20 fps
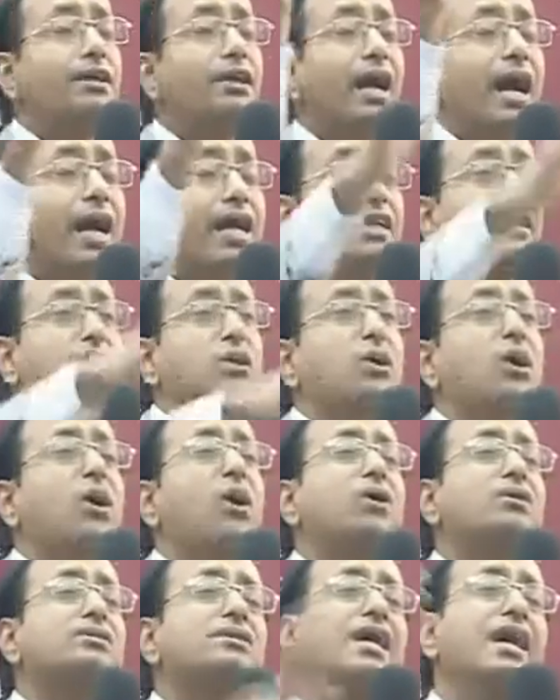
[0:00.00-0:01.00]
nine
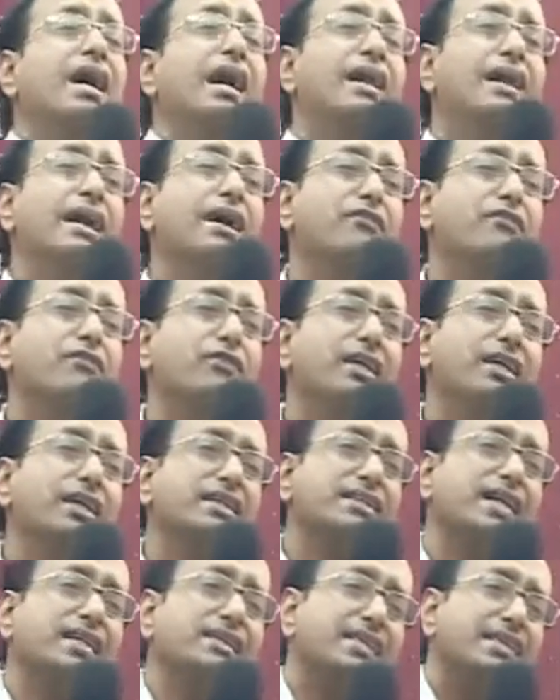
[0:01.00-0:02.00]
cords and every
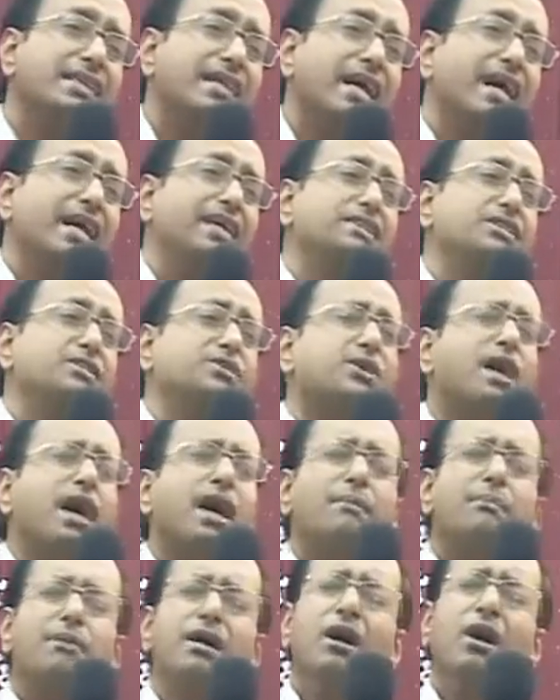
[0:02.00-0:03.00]
39
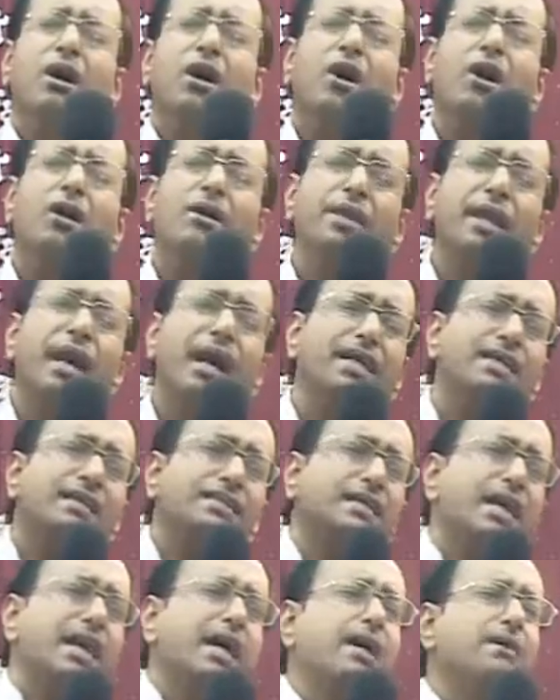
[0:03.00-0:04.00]
stripe, oh, nine
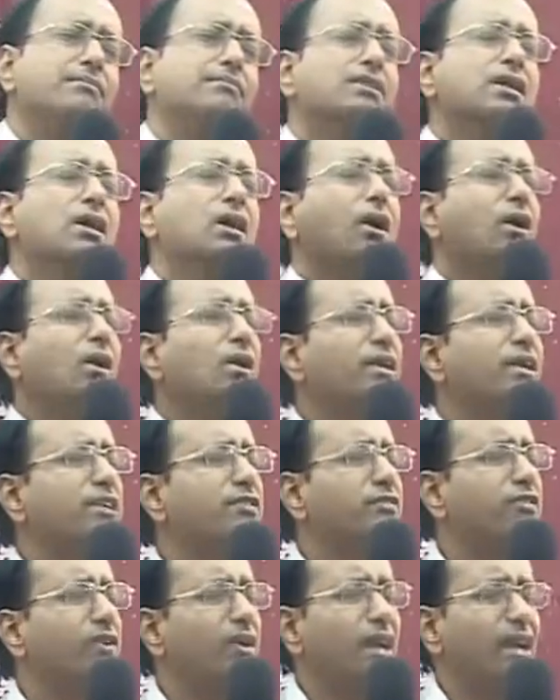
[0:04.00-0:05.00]
times, oh, it
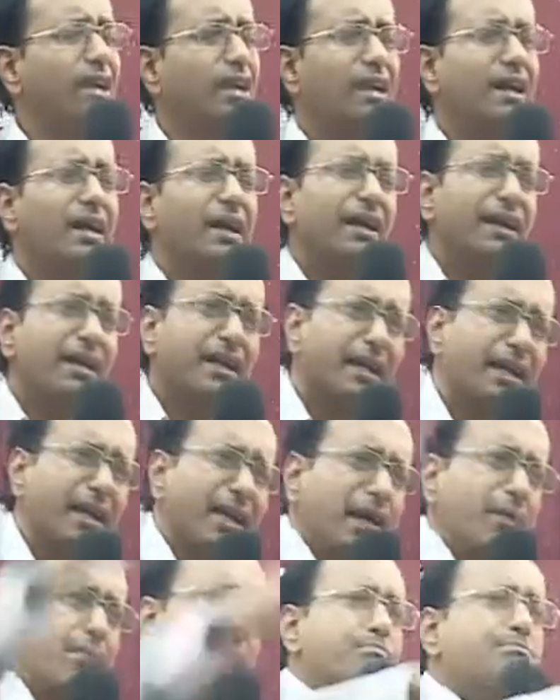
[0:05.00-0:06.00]
will
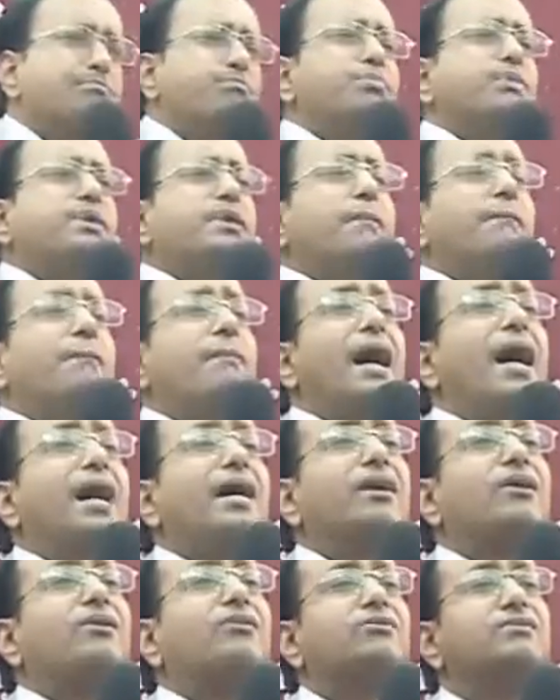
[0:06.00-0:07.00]
rip the
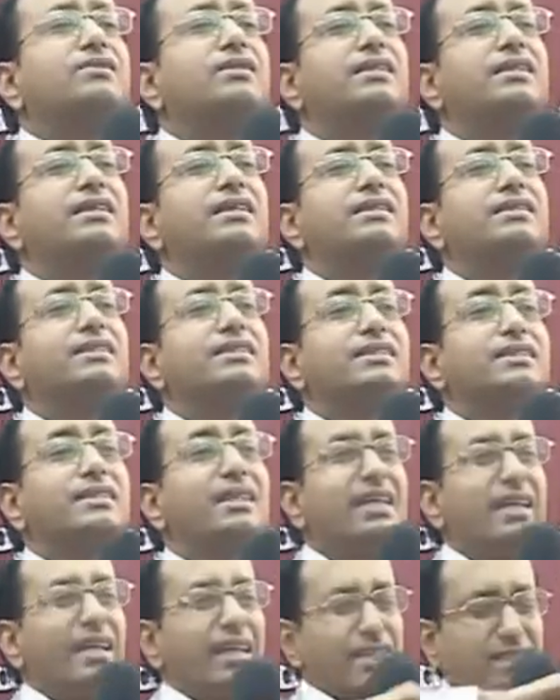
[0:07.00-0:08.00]
back of Jesus.
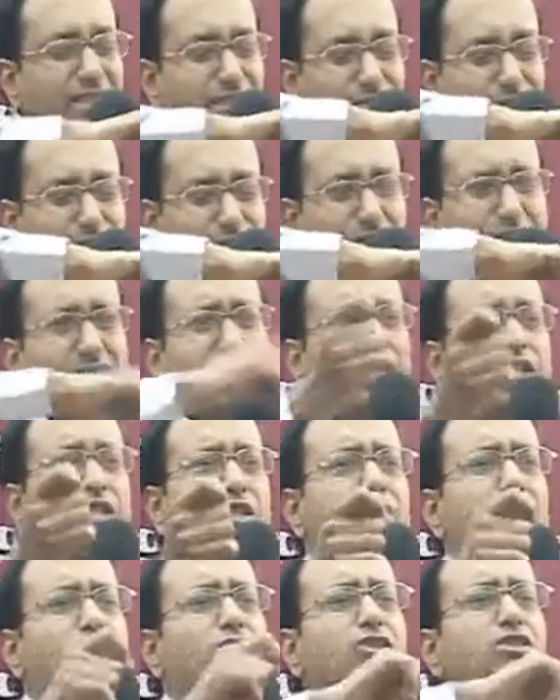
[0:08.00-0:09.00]
His
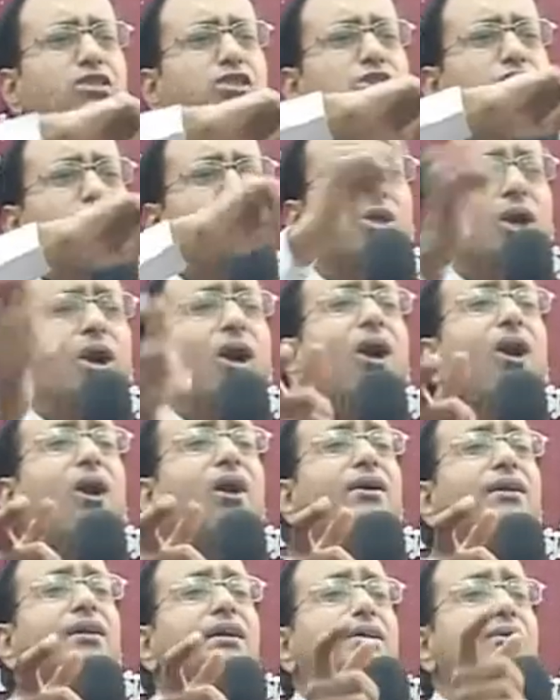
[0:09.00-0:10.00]
flesh was
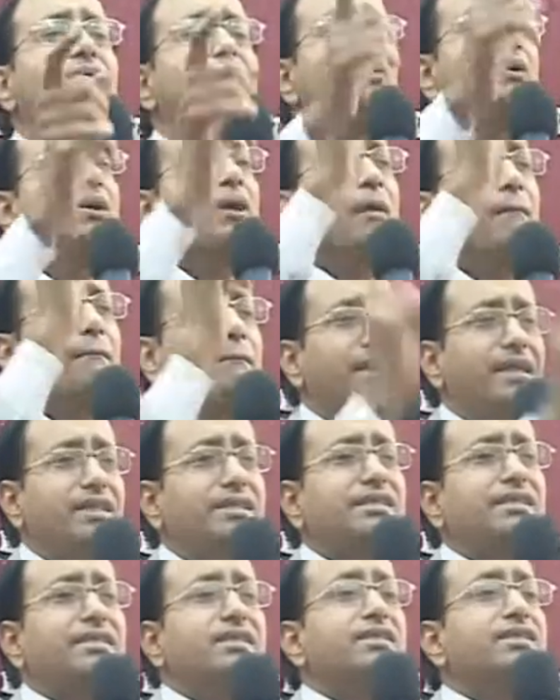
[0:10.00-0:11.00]
torn into
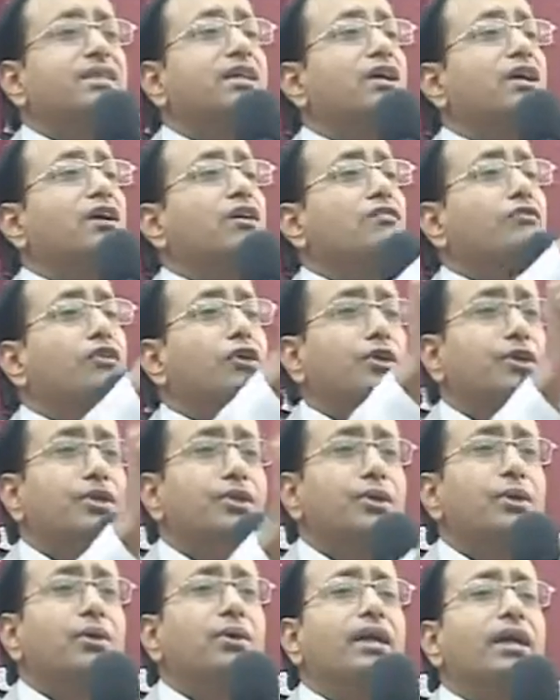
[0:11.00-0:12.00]
pieces for
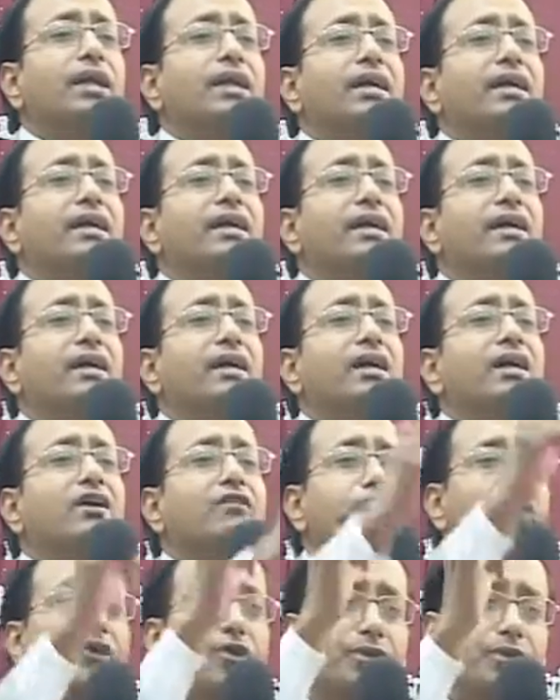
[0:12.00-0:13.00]
your healing,
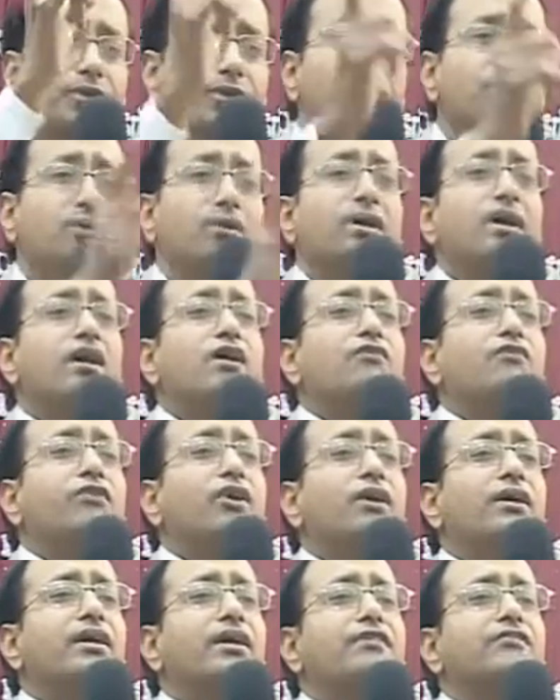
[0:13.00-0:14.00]
for your
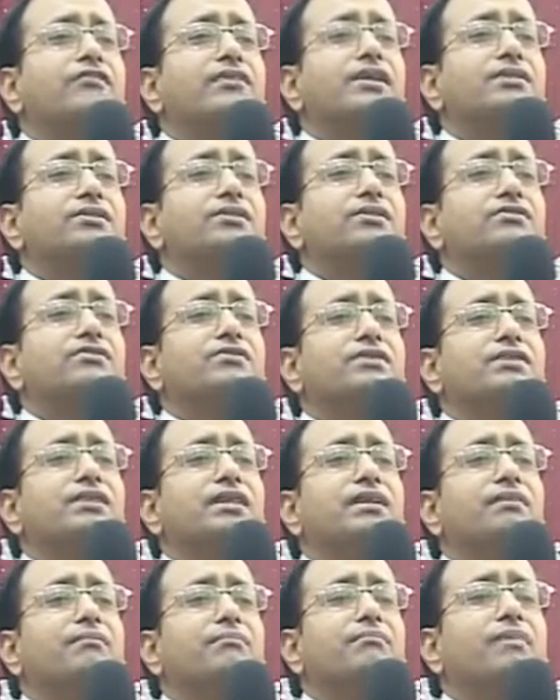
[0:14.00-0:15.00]
forgiveness of
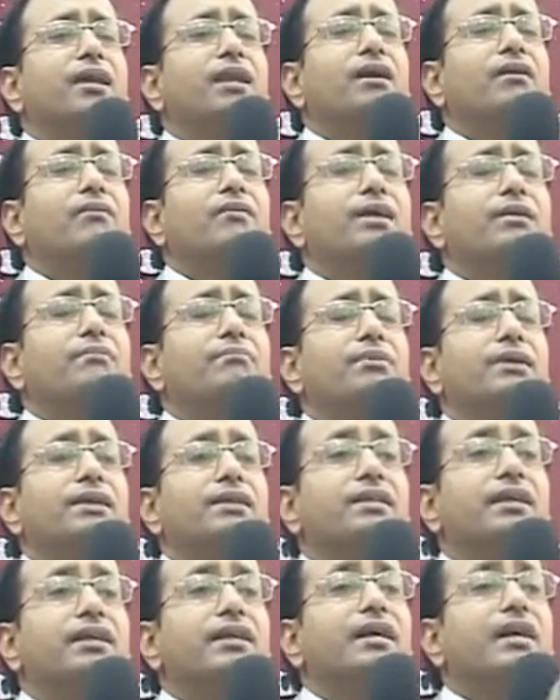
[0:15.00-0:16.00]
sin, beloved
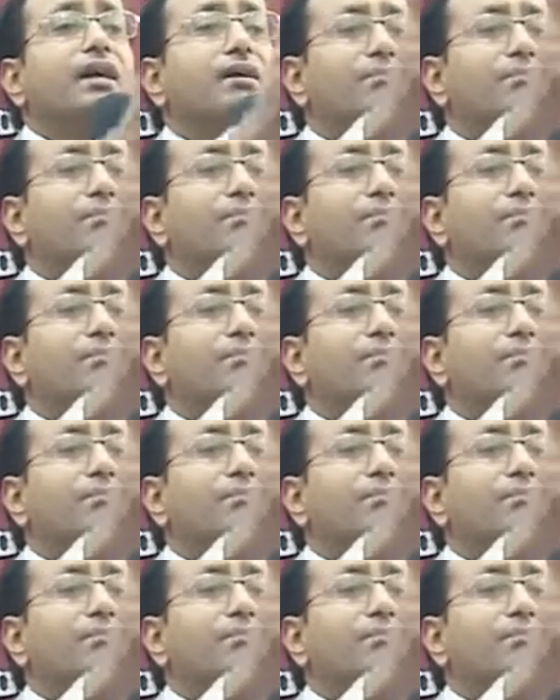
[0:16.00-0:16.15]
brother,